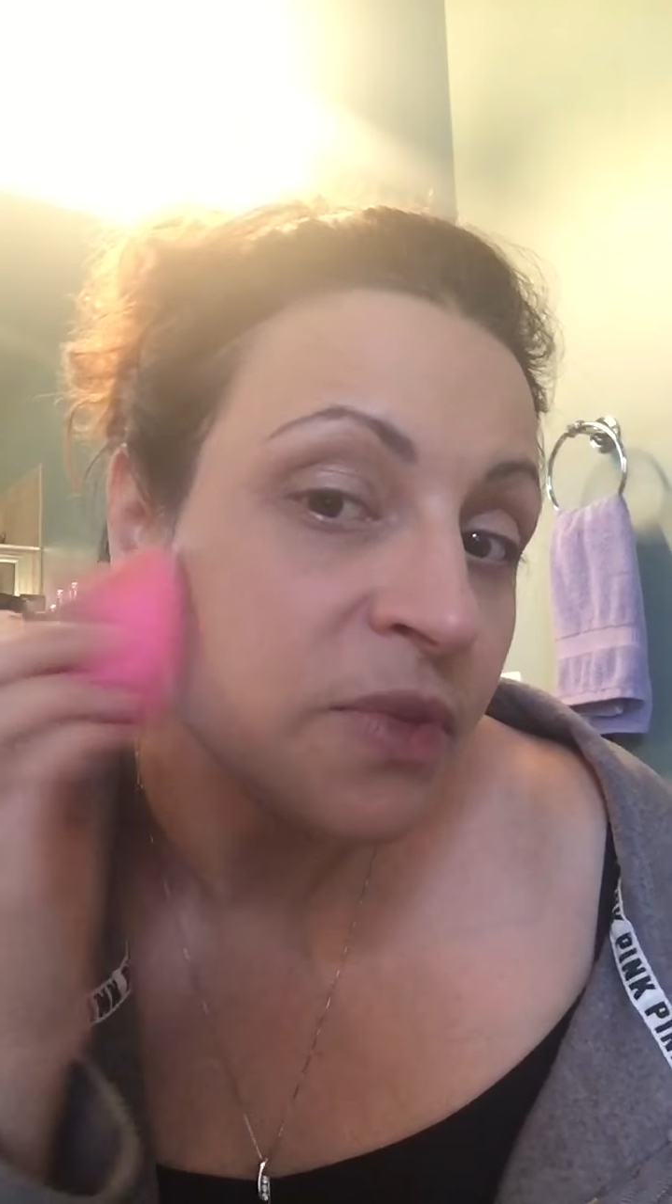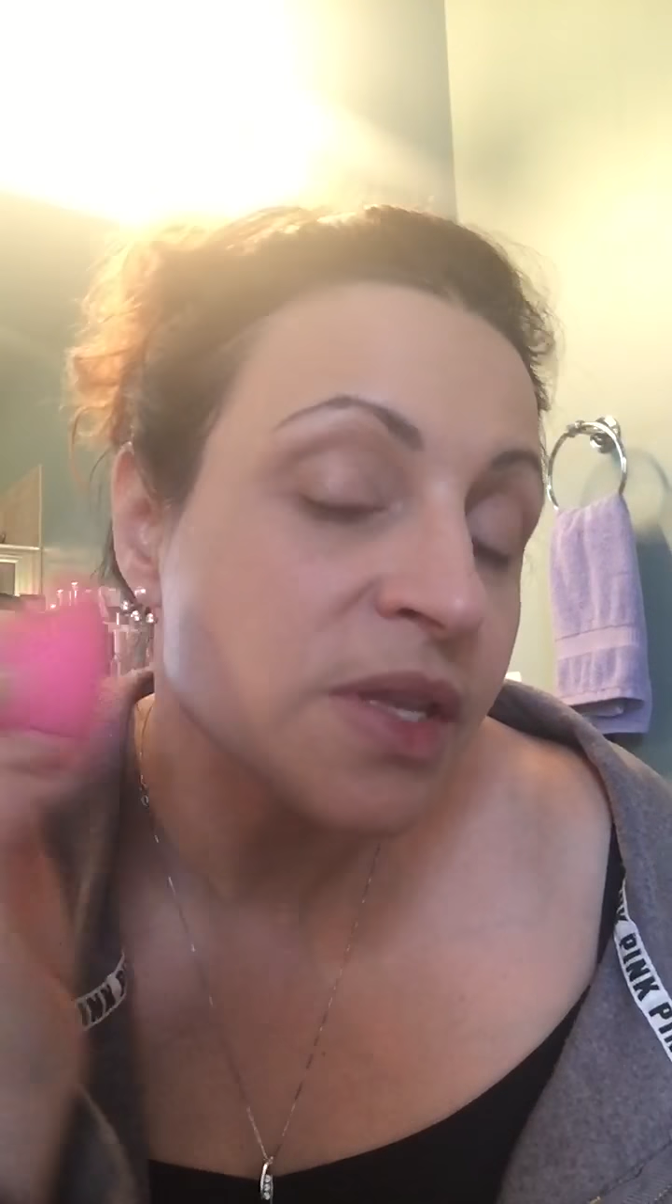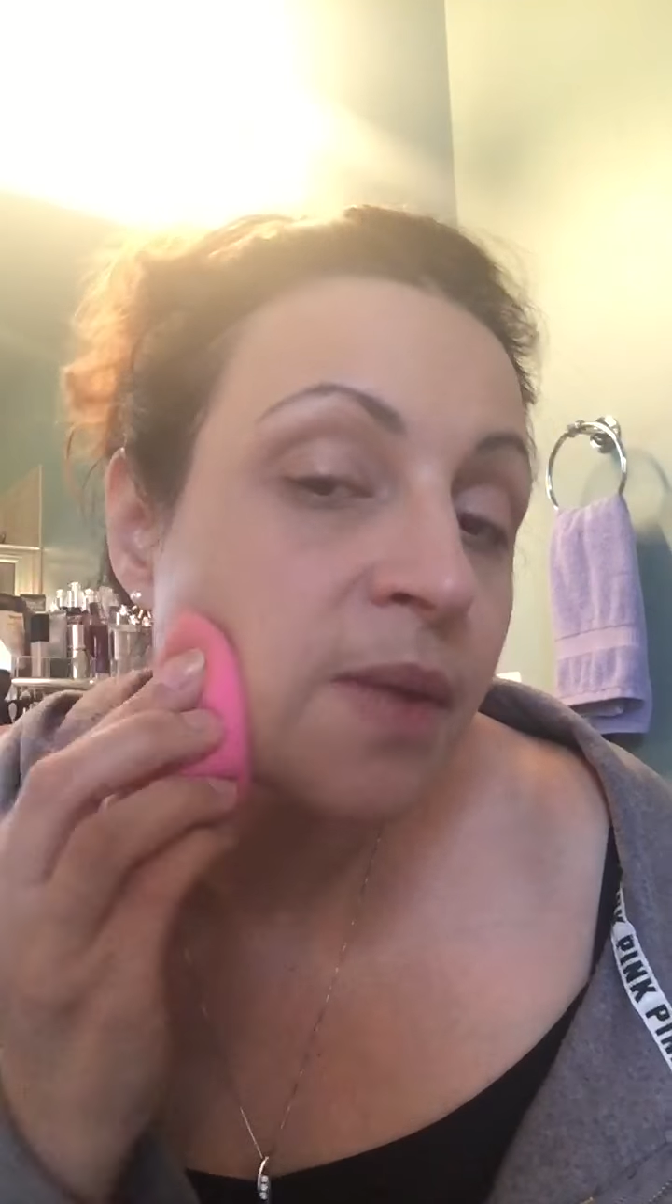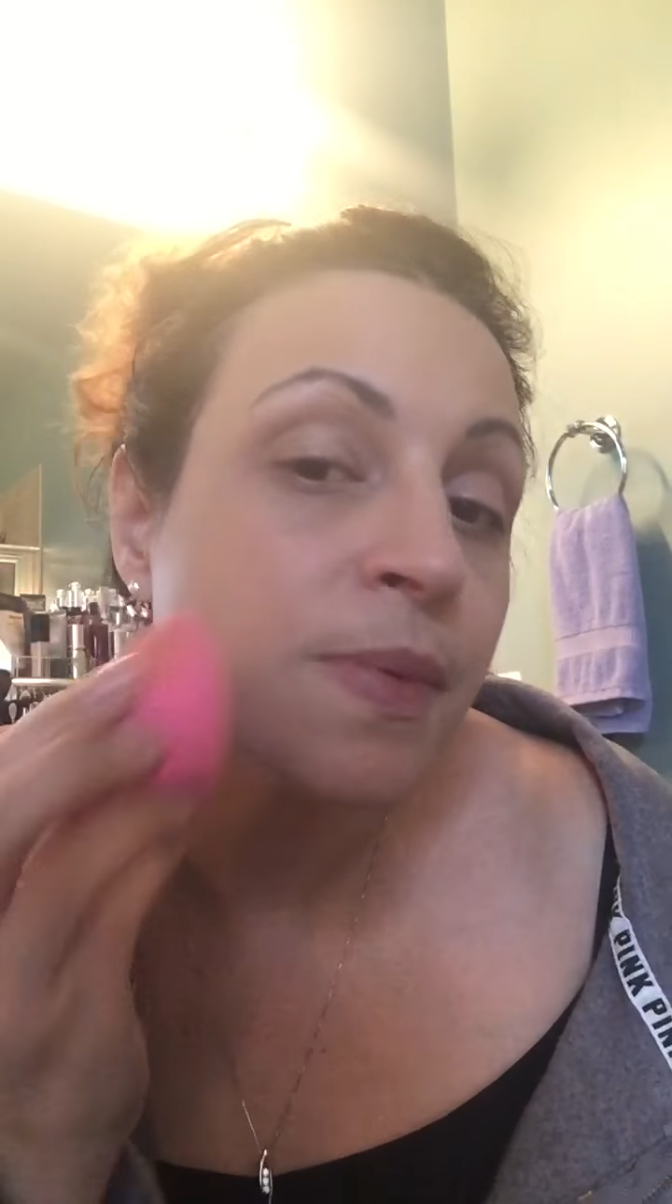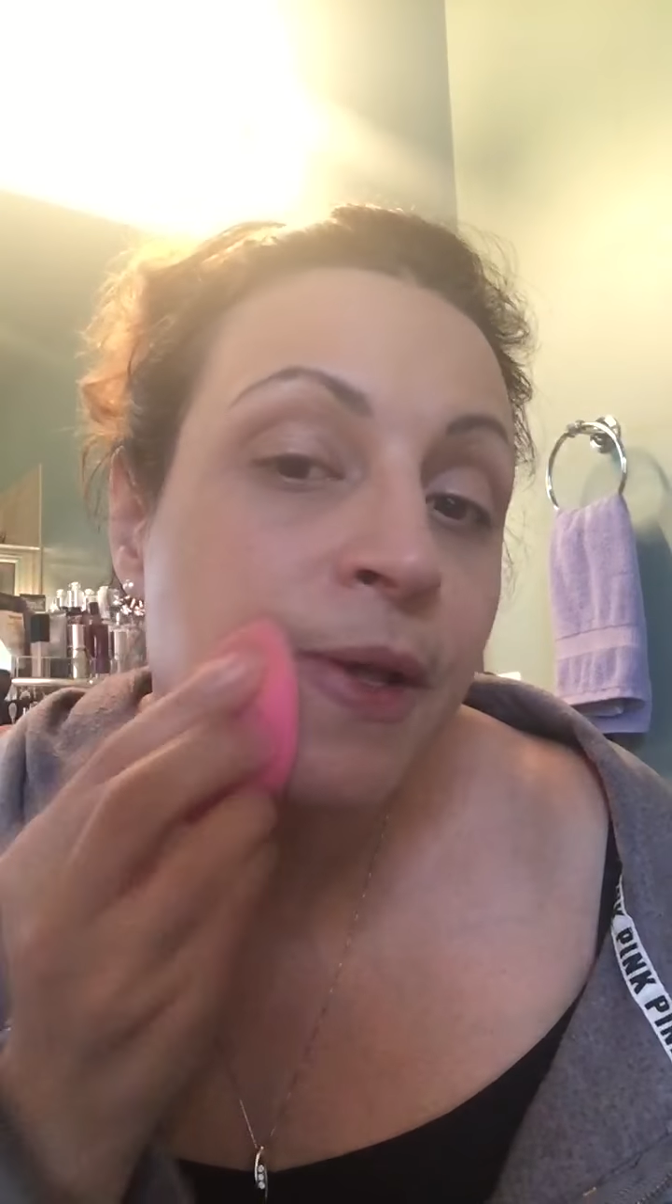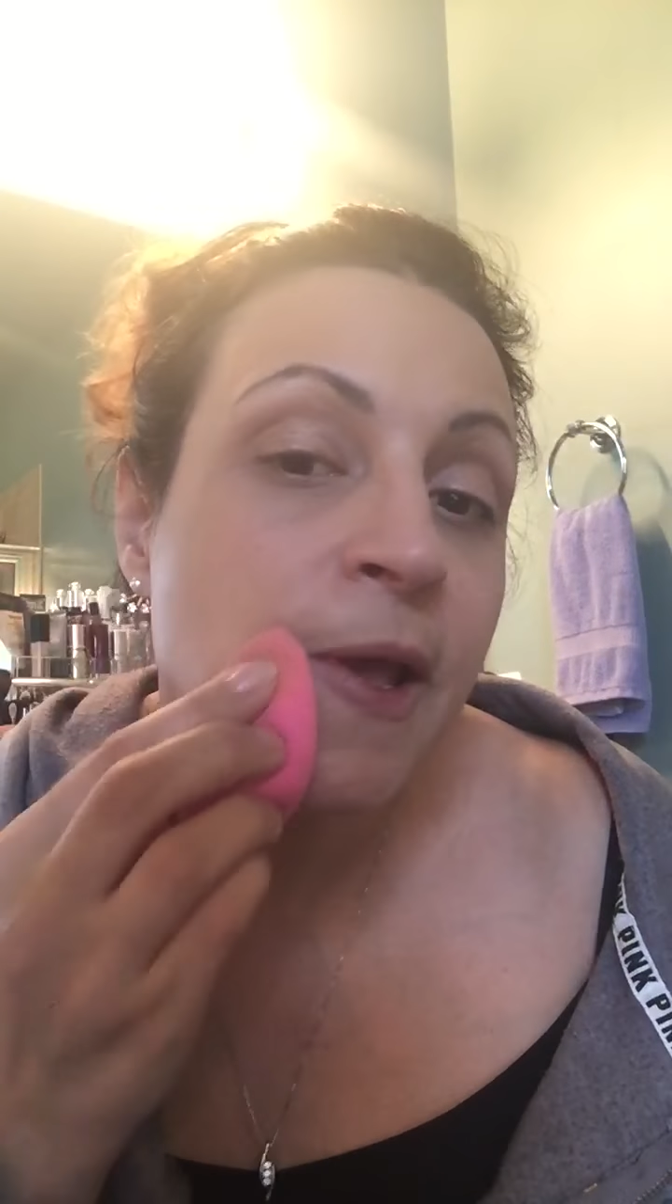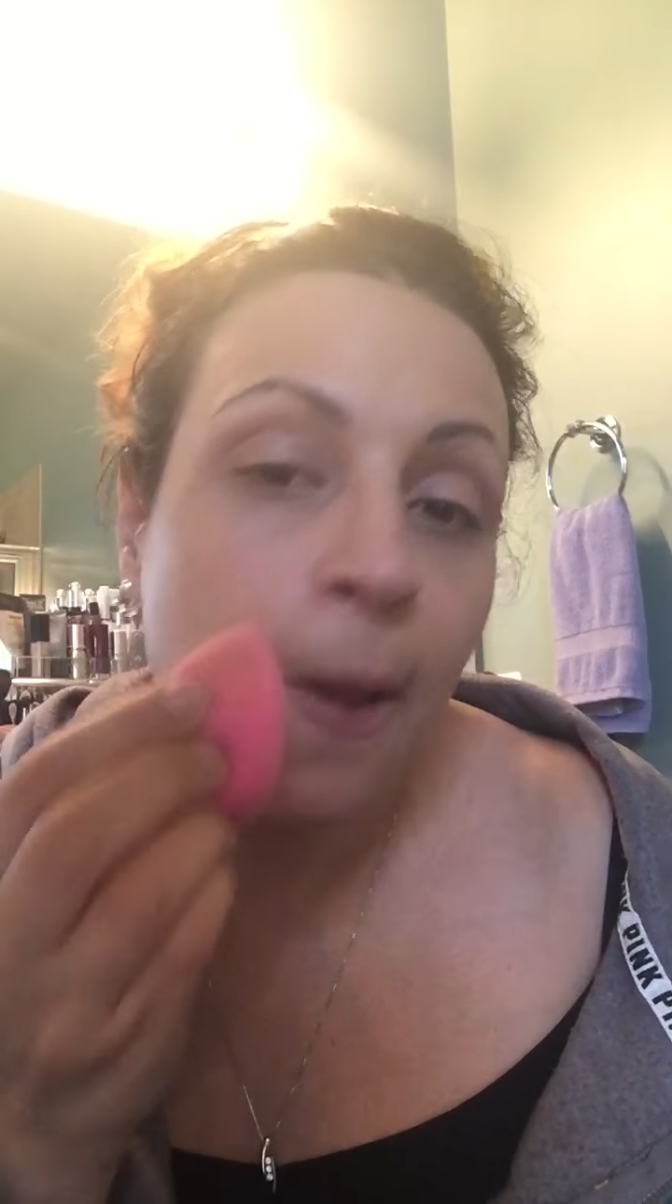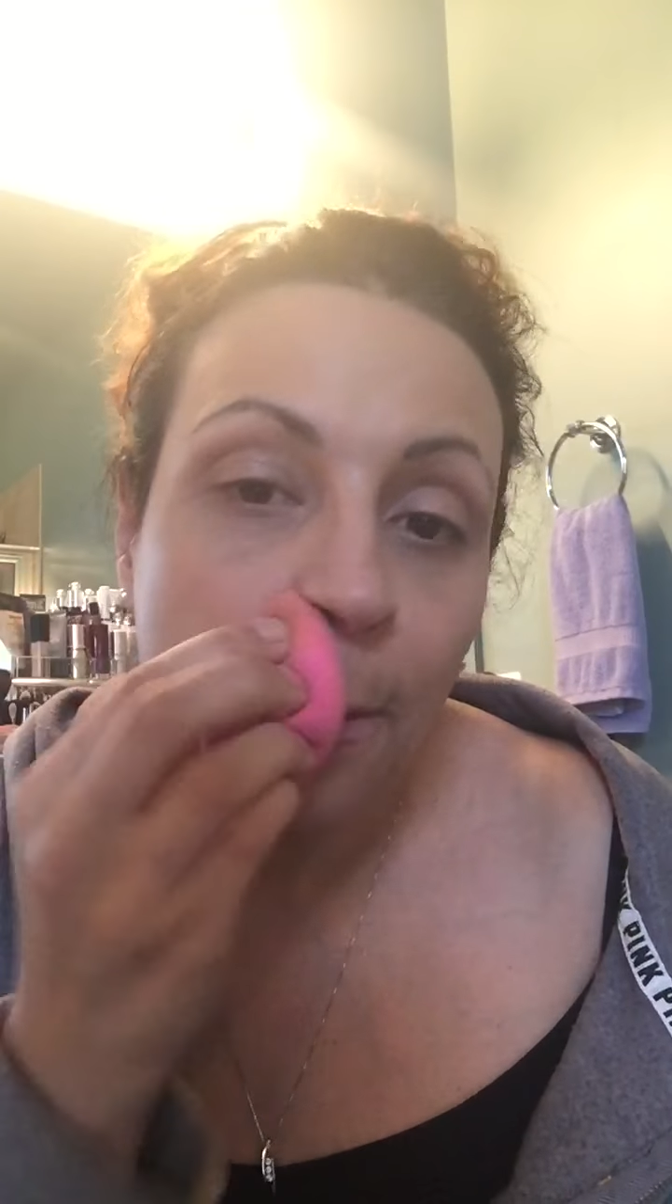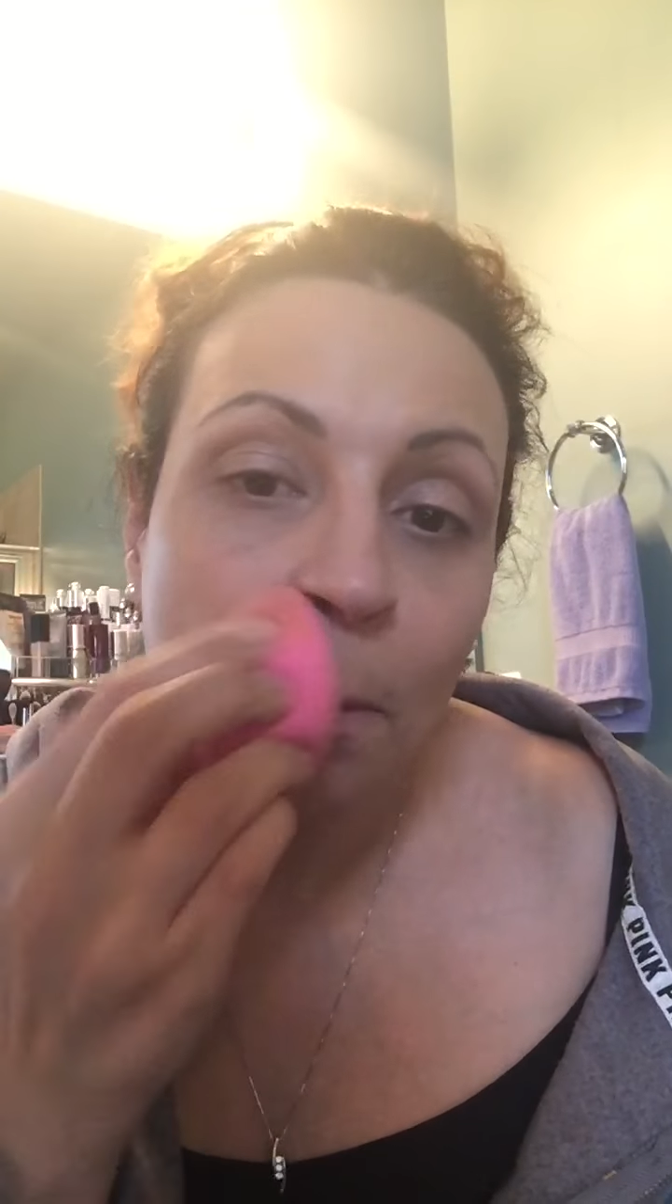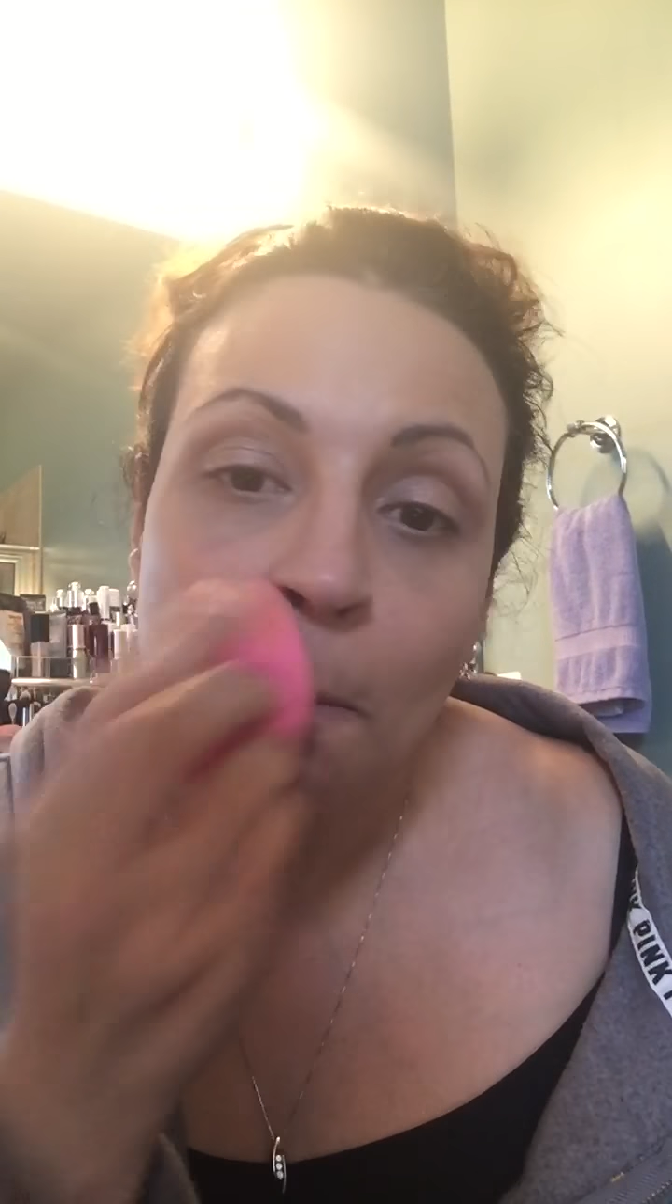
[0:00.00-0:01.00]

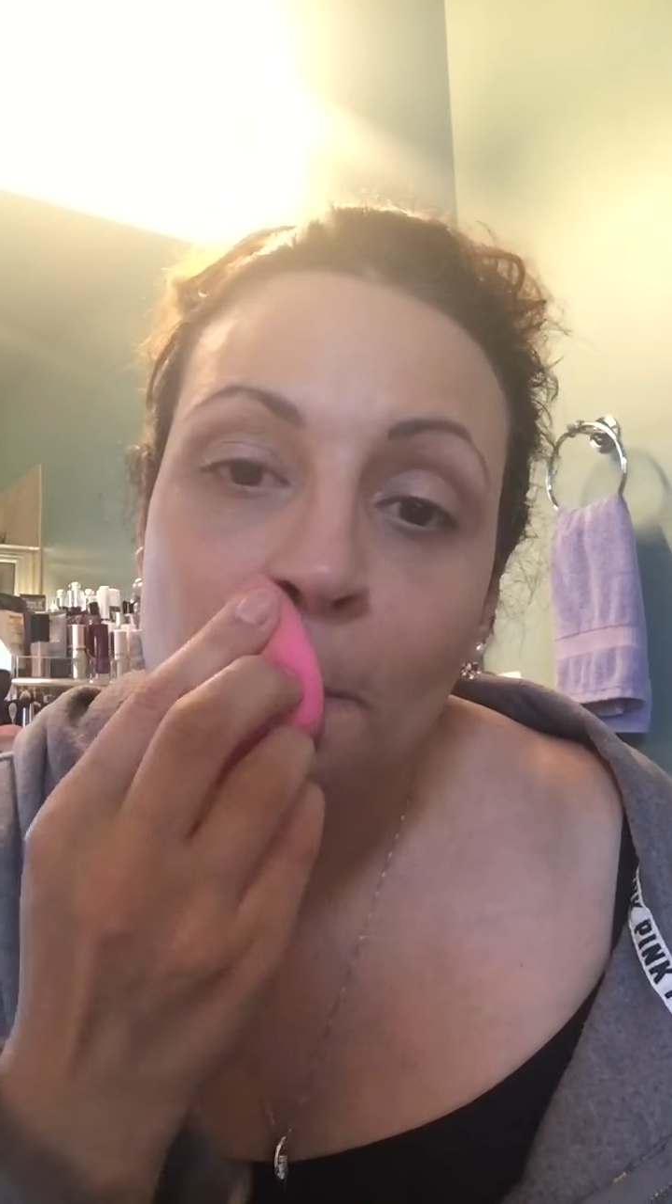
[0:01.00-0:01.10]
stippling